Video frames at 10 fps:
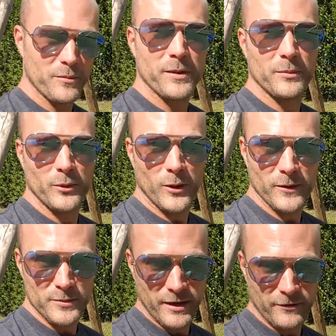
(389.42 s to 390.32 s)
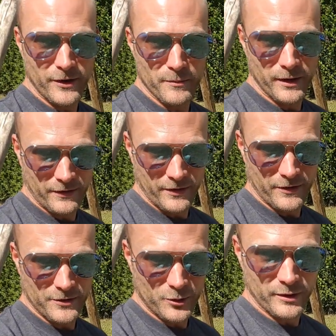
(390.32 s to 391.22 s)
the people who always make fun of
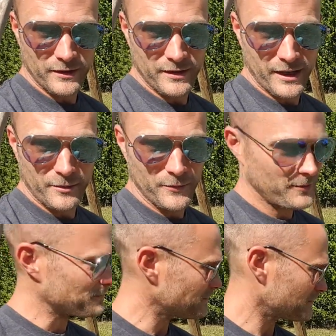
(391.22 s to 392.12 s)
military surplus items,